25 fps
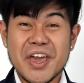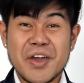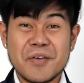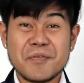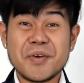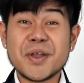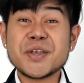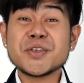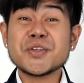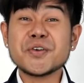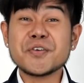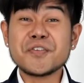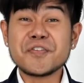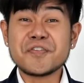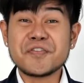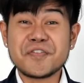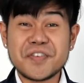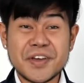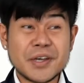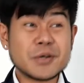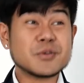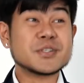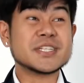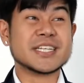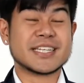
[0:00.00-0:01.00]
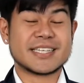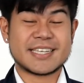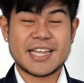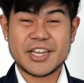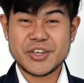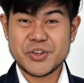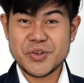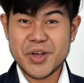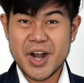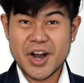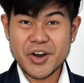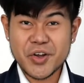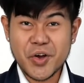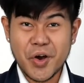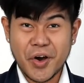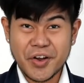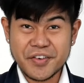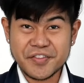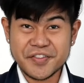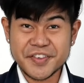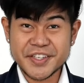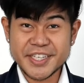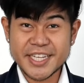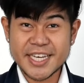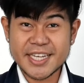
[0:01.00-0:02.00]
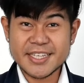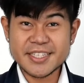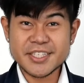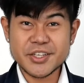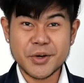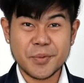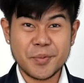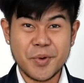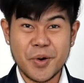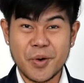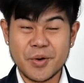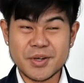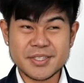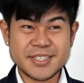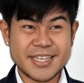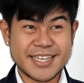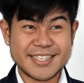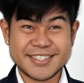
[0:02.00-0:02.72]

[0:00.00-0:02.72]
When you feel it that you are confident, of course,